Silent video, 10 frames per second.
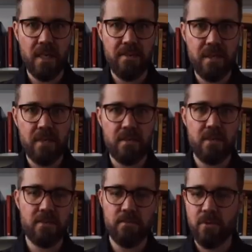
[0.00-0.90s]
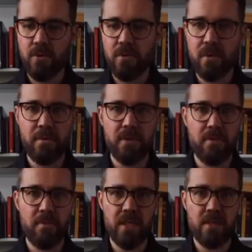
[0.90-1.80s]
I think it says more about
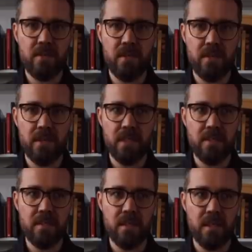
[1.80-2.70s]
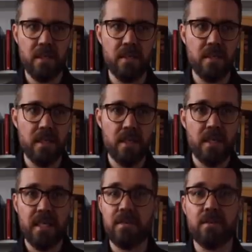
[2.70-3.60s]
the person nowadays than
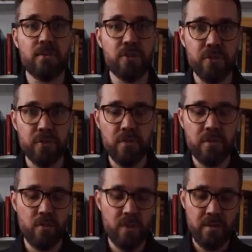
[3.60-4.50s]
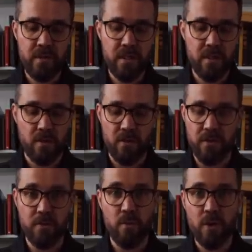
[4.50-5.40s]
either the shoes that they're wearing
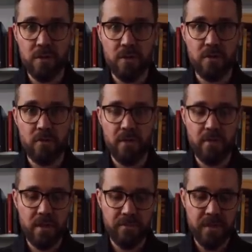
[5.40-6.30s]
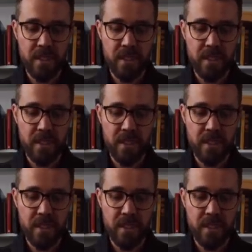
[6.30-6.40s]
or the watch that they're wearing.